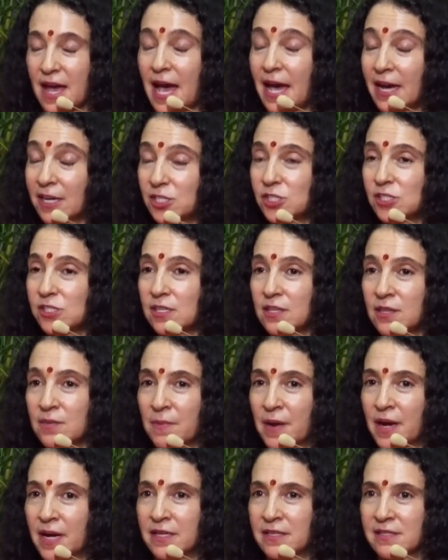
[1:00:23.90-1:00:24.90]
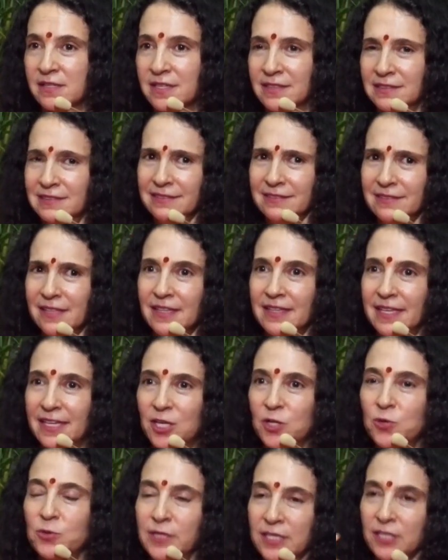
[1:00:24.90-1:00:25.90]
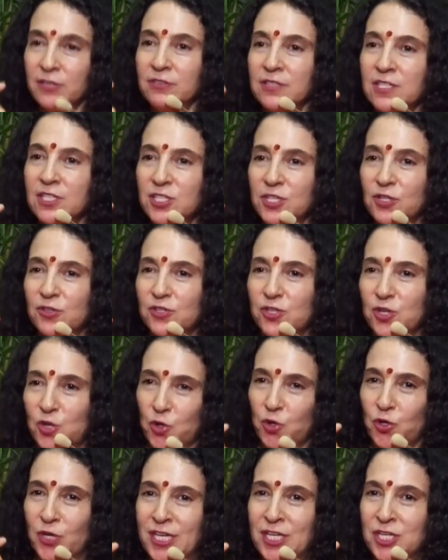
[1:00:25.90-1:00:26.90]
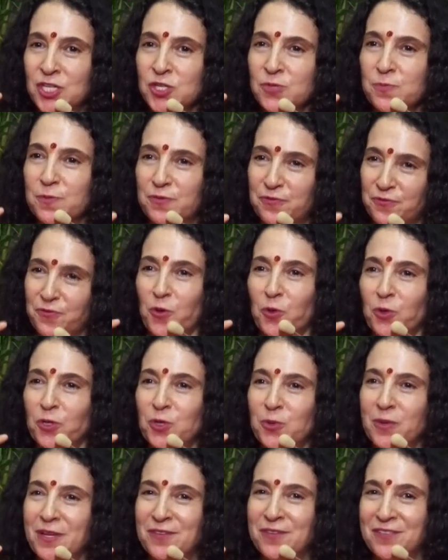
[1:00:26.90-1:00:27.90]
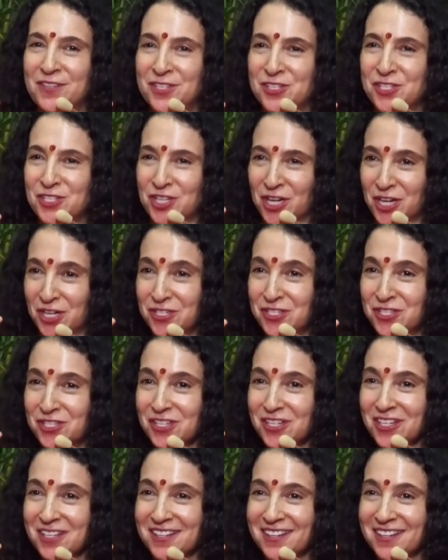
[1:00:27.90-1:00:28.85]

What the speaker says: actually the mind is like, ooh, like you literally start to cringe before you even judge.